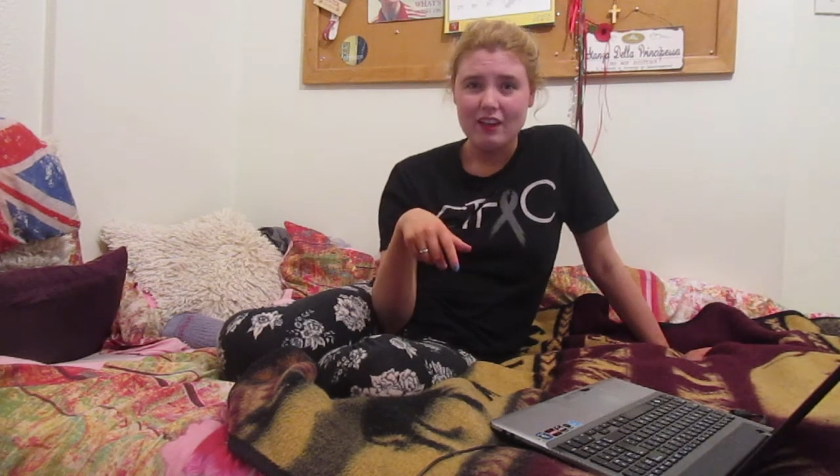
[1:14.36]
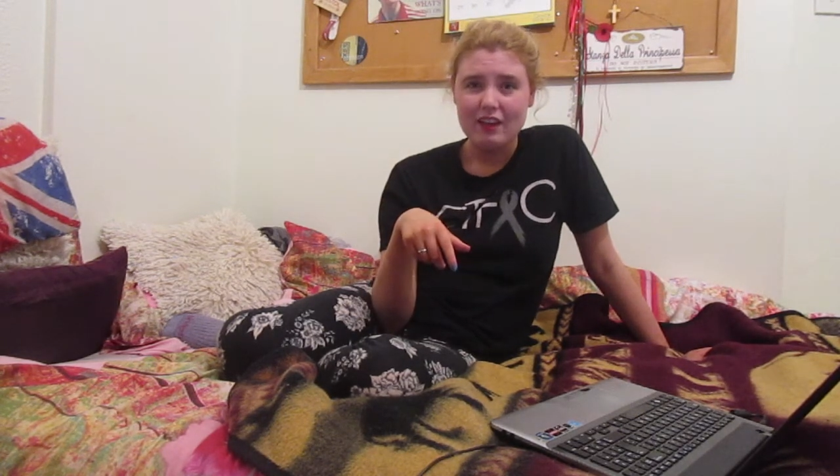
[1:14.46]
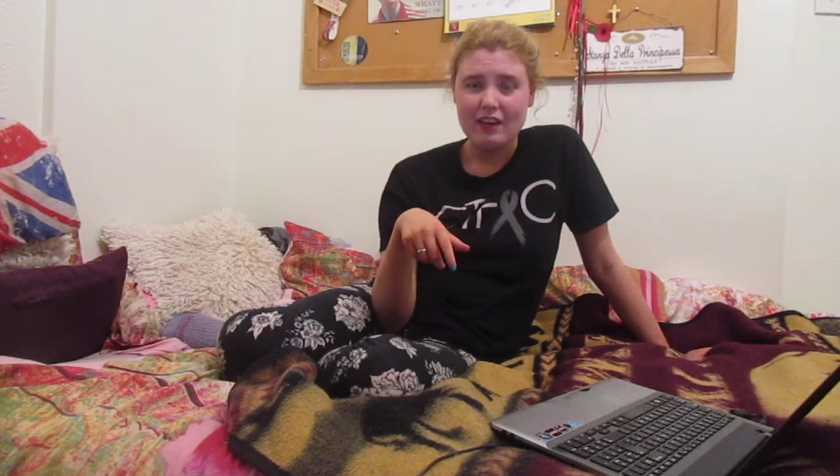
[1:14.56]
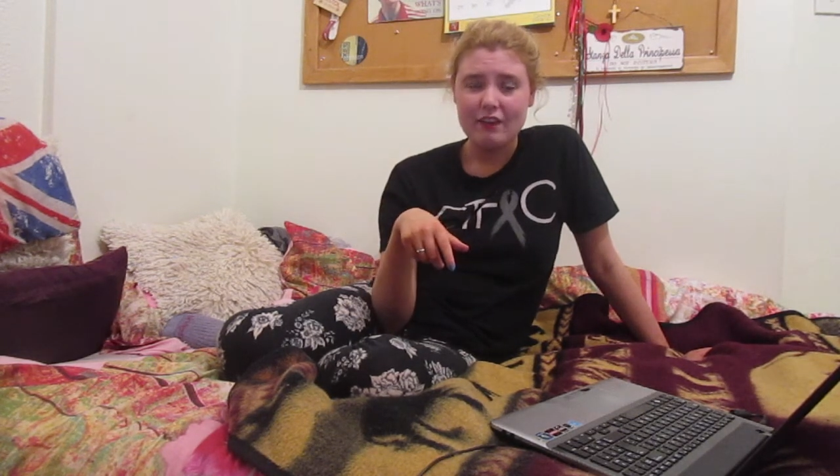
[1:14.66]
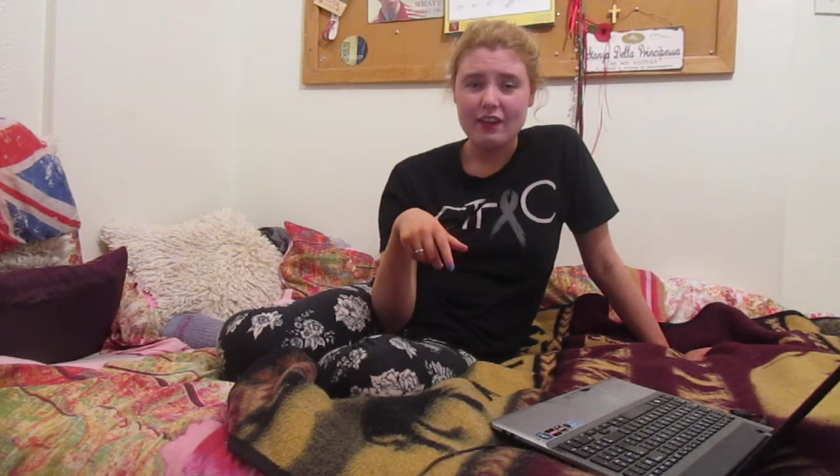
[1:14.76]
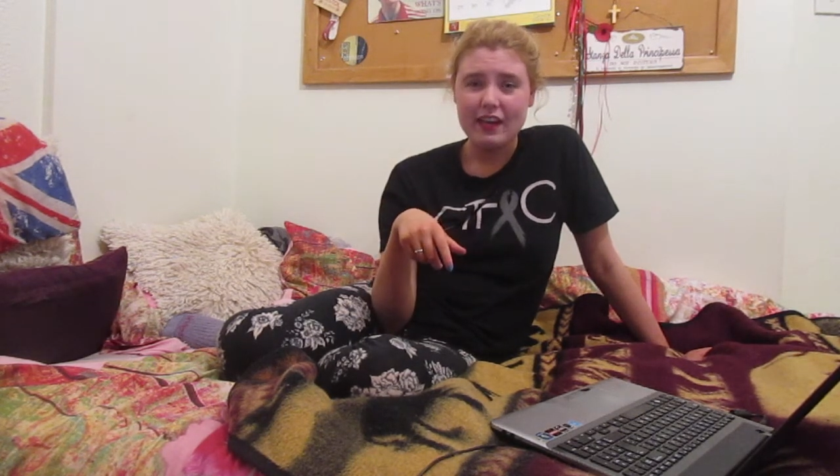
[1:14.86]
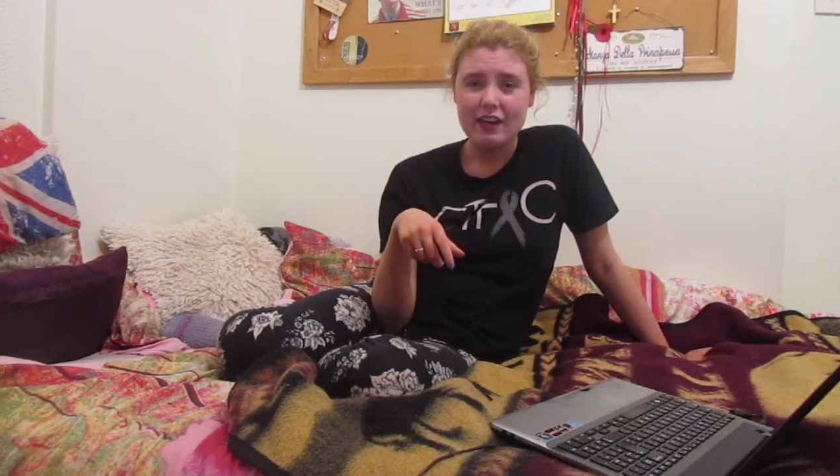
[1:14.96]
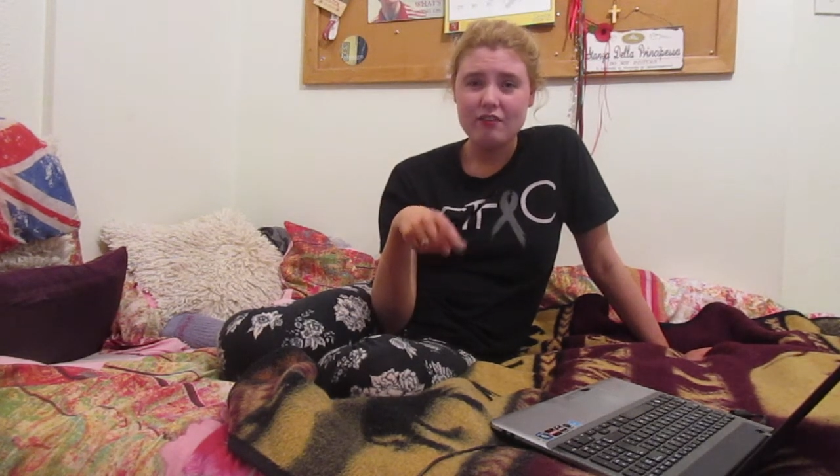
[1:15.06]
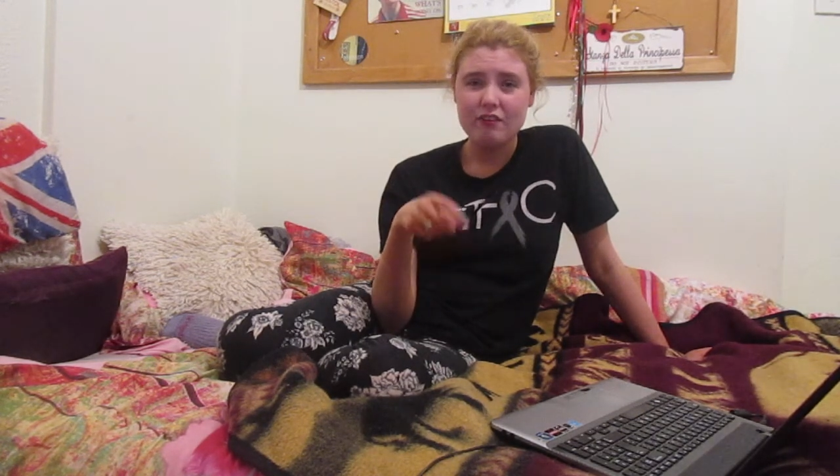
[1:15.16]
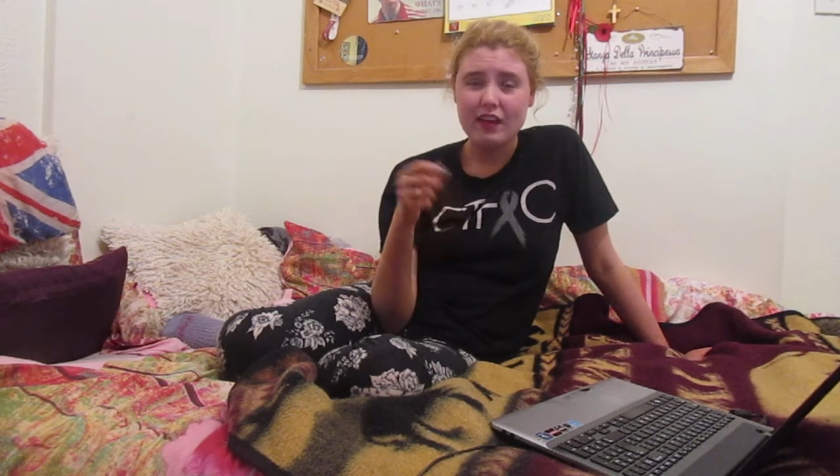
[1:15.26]
Now, they
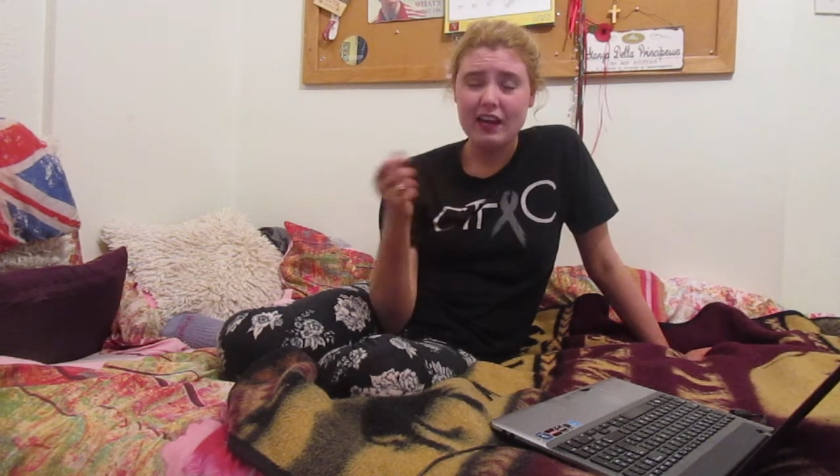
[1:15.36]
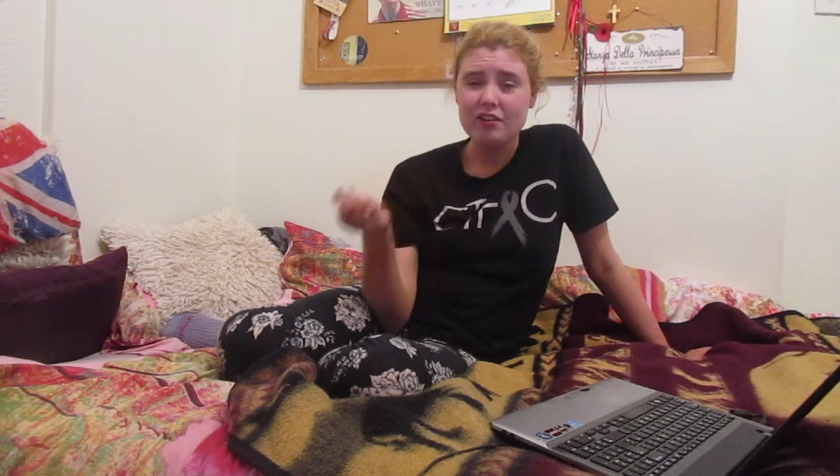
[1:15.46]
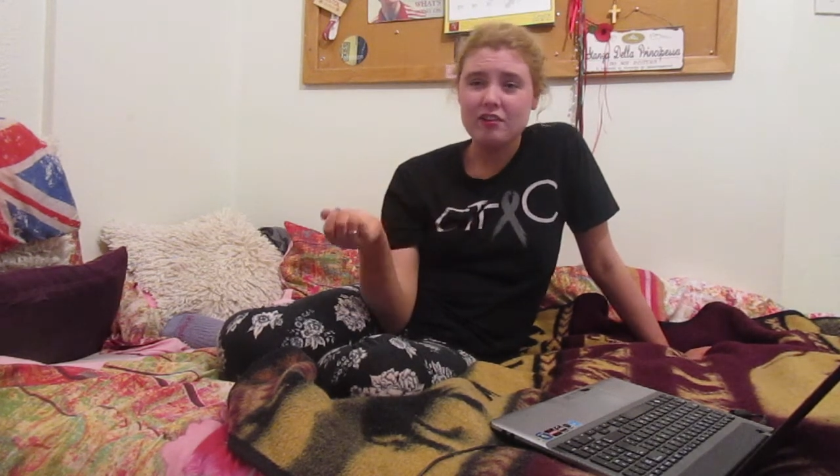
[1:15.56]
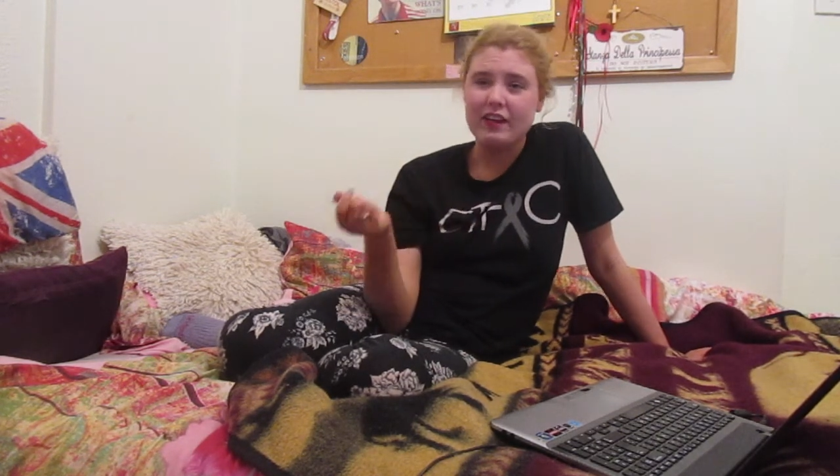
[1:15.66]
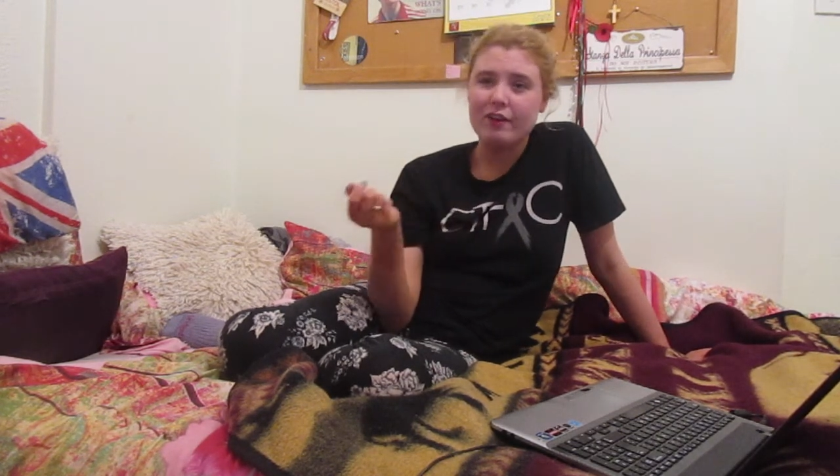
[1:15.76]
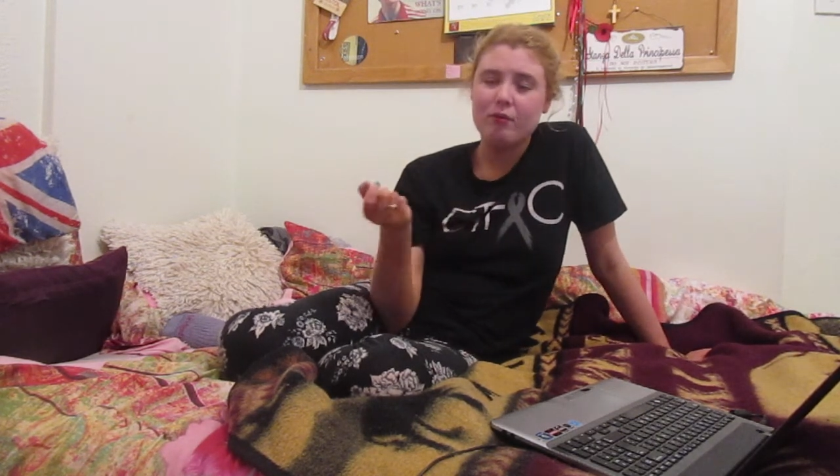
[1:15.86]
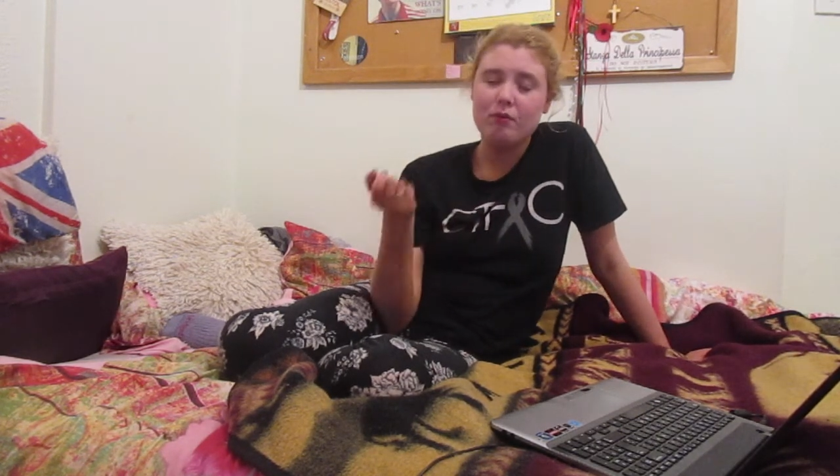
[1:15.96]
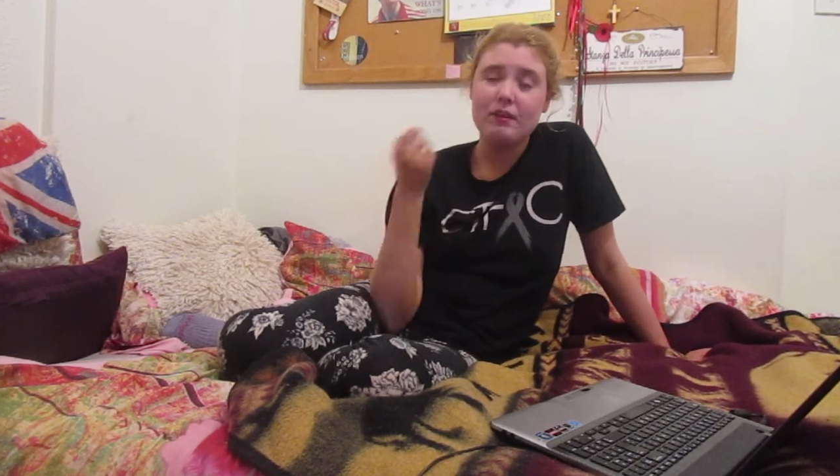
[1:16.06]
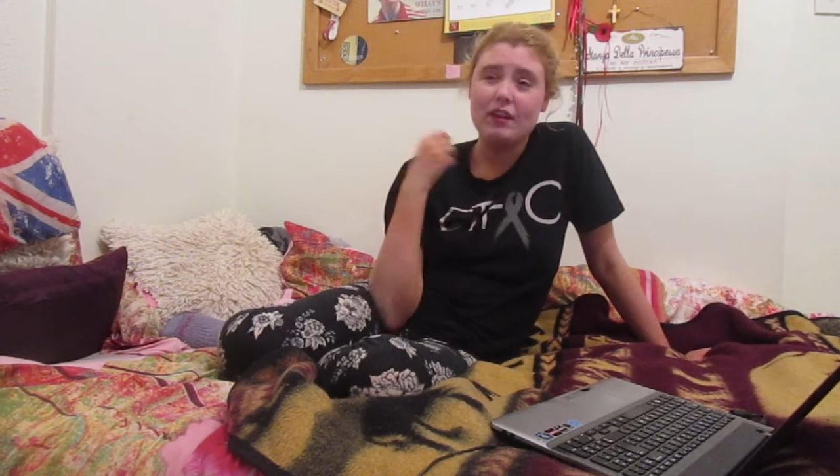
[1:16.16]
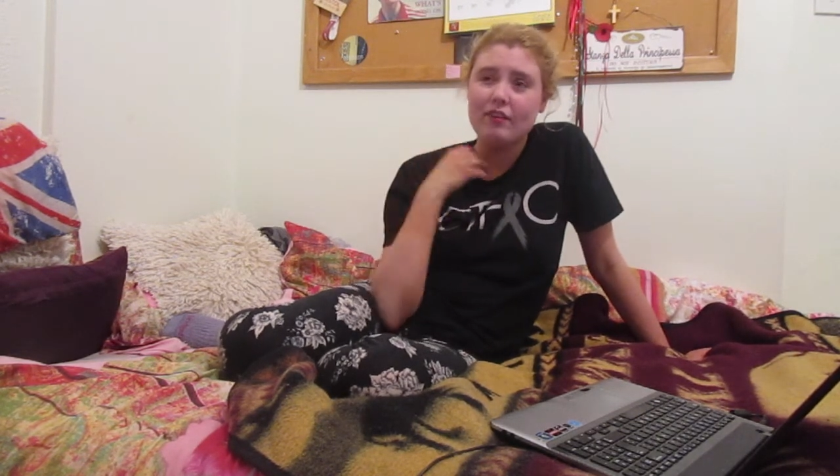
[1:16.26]
have a hashtag called
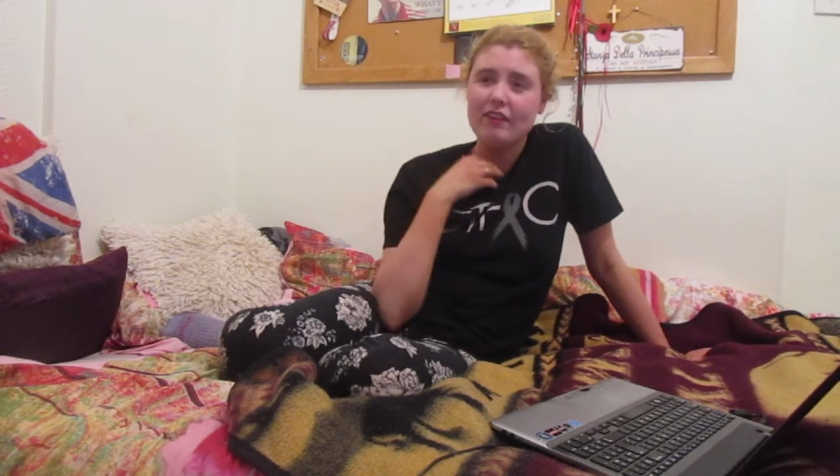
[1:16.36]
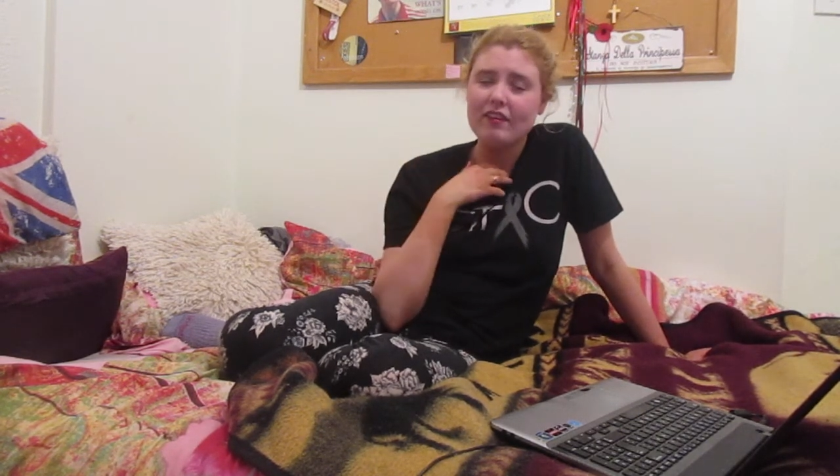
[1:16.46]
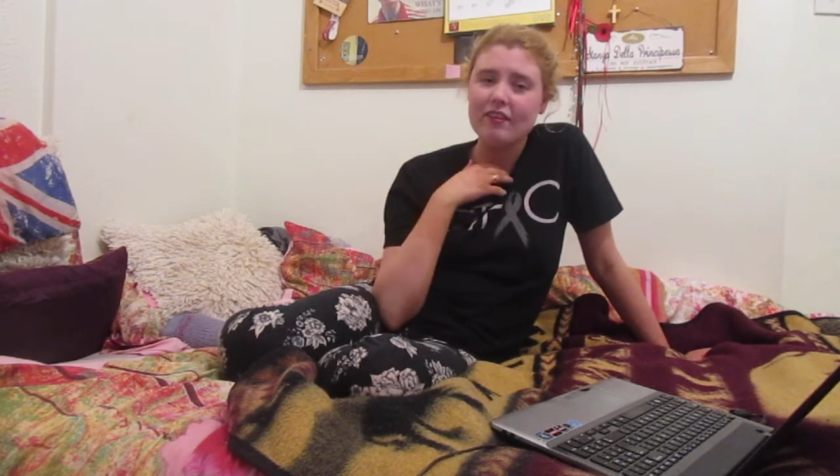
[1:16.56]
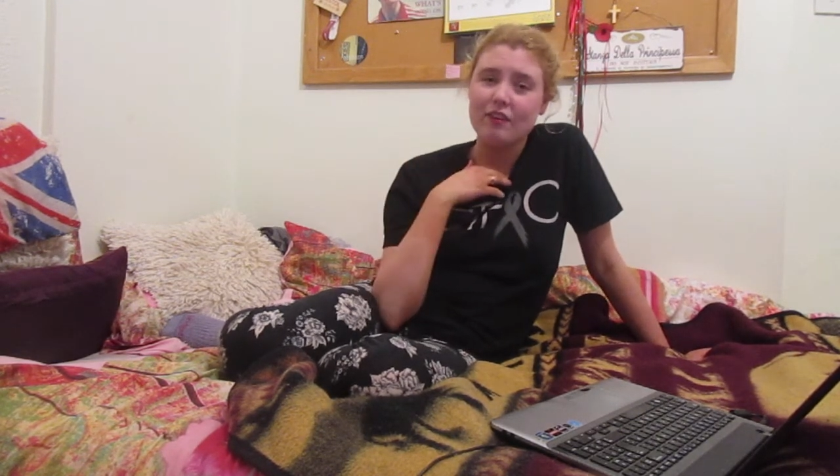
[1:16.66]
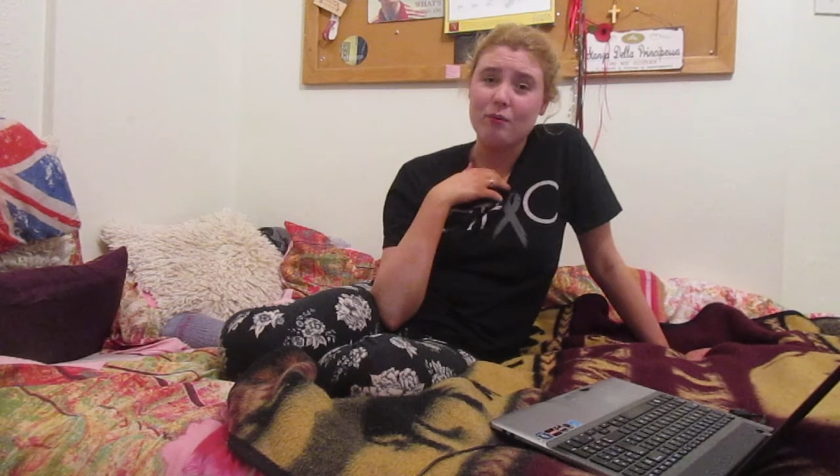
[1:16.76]
Mill Uncensored,